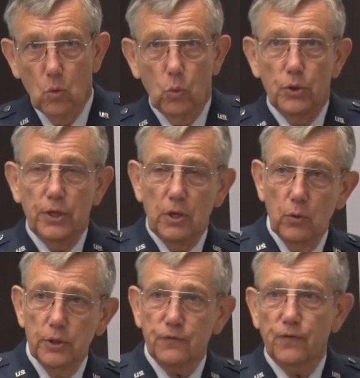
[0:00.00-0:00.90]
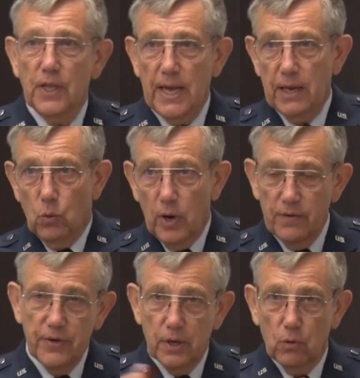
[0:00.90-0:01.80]
with the unit's flag
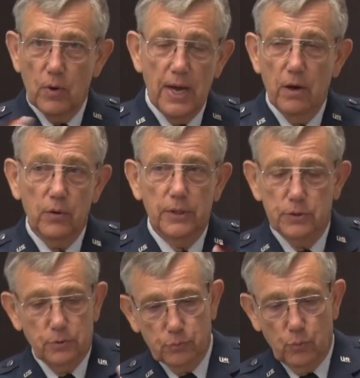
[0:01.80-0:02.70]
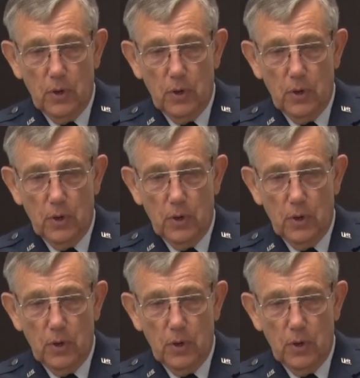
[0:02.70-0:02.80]
waving it around as